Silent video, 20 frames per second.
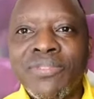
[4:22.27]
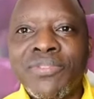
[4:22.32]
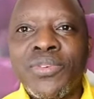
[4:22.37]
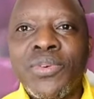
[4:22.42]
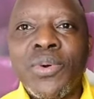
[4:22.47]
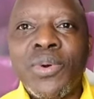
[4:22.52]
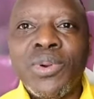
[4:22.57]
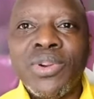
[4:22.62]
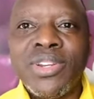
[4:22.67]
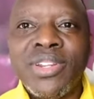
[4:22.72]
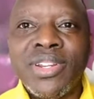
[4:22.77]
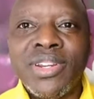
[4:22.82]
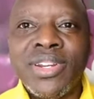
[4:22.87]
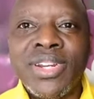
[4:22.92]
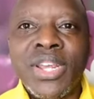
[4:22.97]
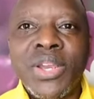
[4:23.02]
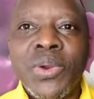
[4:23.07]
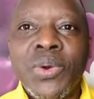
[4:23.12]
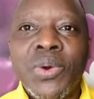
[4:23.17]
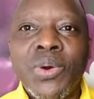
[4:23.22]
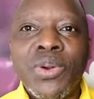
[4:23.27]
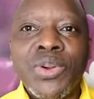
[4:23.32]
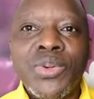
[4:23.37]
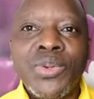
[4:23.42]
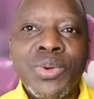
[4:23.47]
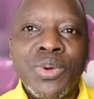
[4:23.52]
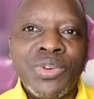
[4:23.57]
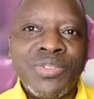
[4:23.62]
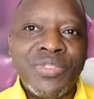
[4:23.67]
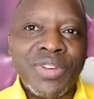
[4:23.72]
have called the
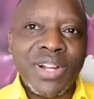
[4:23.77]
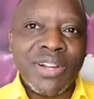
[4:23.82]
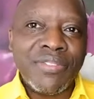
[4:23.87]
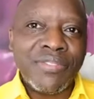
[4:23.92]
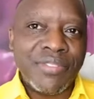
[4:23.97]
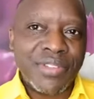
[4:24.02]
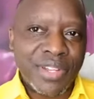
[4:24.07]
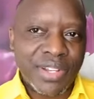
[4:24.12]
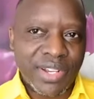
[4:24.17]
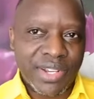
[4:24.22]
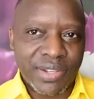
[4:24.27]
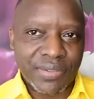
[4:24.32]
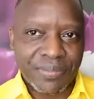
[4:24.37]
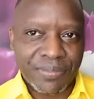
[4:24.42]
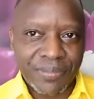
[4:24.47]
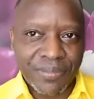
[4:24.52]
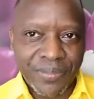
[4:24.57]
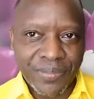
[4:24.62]
Horn of Africa.